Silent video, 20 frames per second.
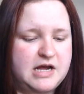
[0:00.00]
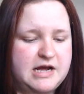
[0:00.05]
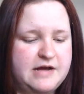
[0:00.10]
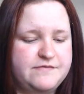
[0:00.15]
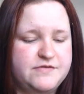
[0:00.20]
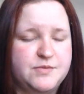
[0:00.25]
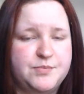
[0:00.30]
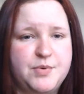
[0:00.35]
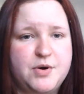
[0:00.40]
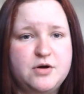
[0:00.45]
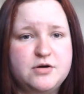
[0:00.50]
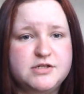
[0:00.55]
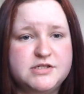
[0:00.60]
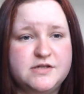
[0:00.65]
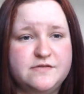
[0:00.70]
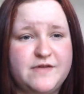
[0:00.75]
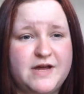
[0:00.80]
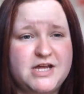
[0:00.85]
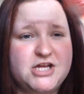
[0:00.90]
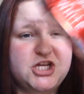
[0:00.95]
have the box
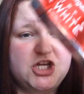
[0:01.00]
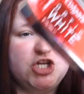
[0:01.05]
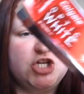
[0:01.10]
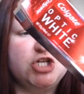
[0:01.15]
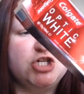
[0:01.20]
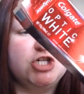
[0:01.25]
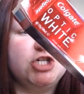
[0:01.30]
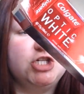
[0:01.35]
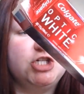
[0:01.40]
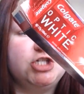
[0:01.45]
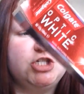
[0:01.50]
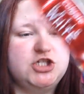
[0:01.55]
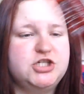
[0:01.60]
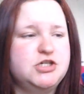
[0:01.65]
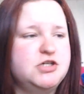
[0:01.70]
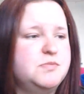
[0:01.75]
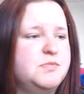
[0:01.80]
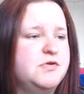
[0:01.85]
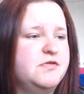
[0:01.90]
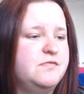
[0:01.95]
of a huge
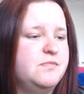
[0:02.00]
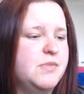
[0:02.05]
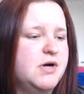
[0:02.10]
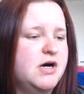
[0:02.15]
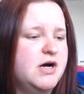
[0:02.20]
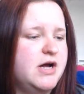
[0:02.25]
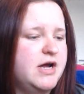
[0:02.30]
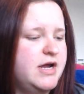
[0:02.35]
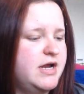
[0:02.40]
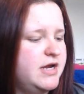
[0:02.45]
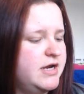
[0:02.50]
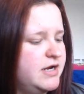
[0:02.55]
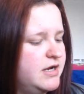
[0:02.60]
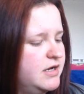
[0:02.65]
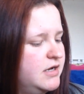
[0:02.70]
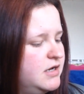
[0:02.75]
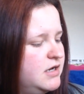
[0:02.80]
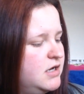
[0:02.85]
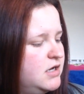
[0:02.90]
tube of my